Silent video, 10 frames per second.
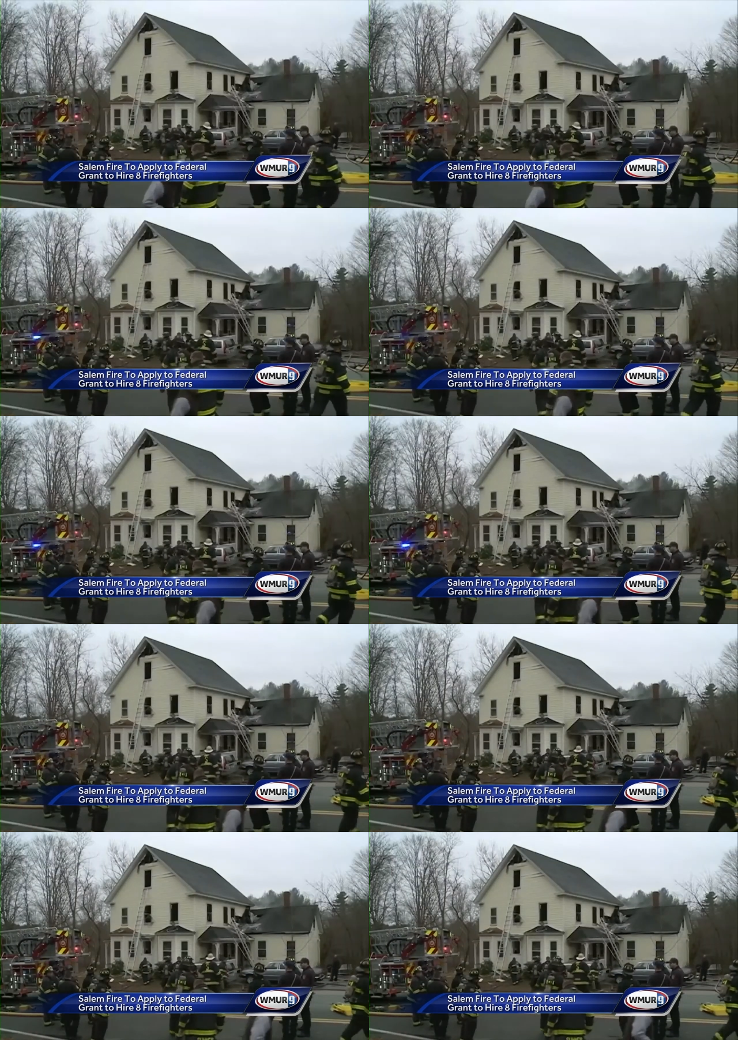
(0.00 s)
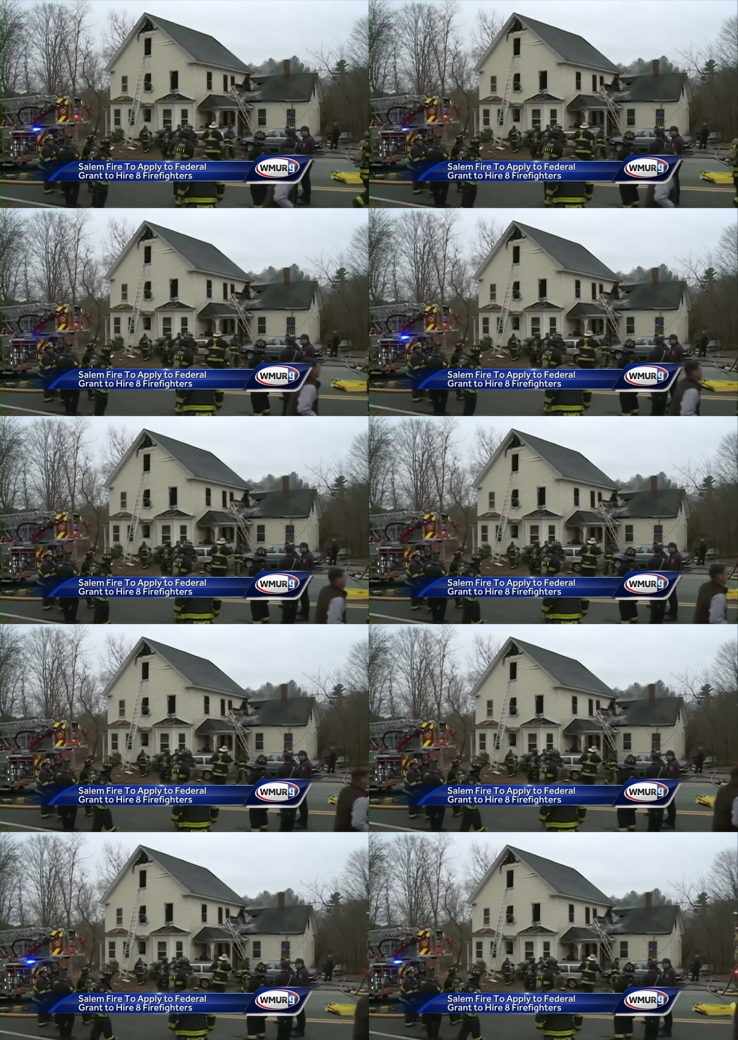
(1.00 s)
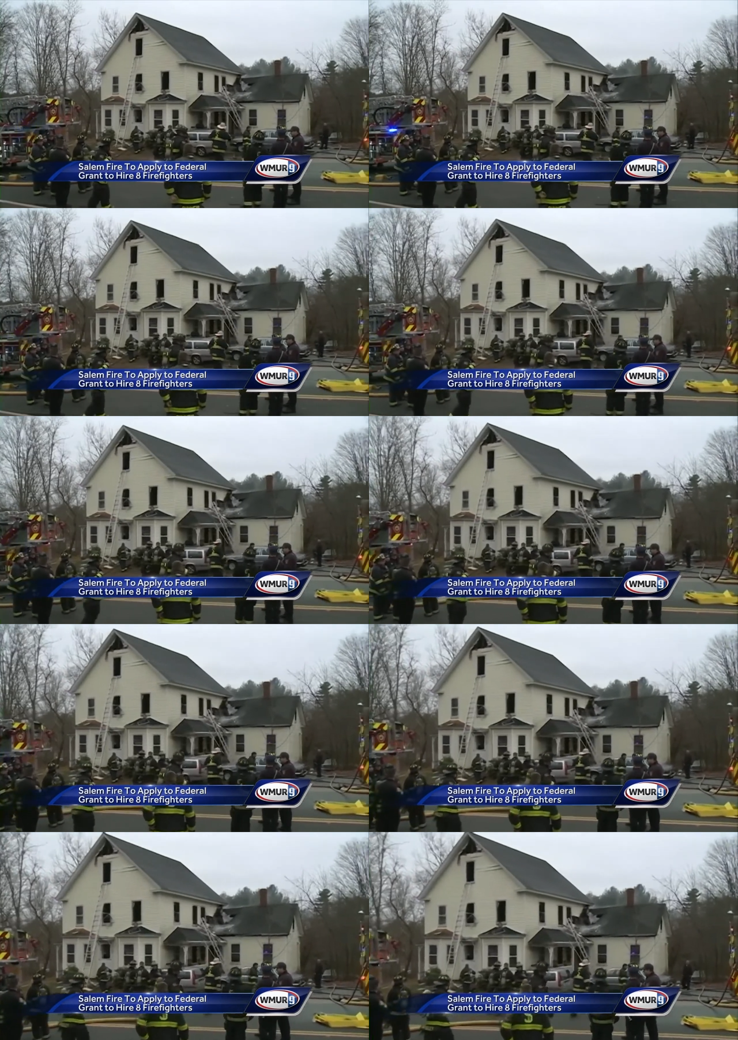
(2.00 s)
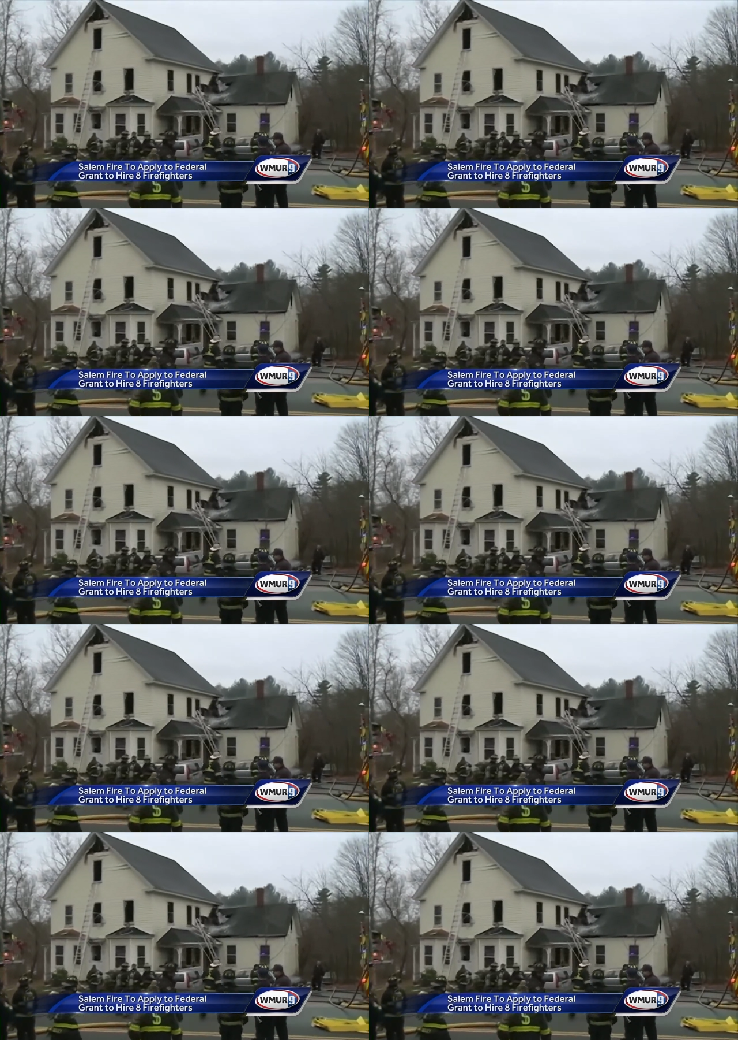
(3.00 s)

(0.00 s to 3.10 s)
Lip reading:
(no speaker visible)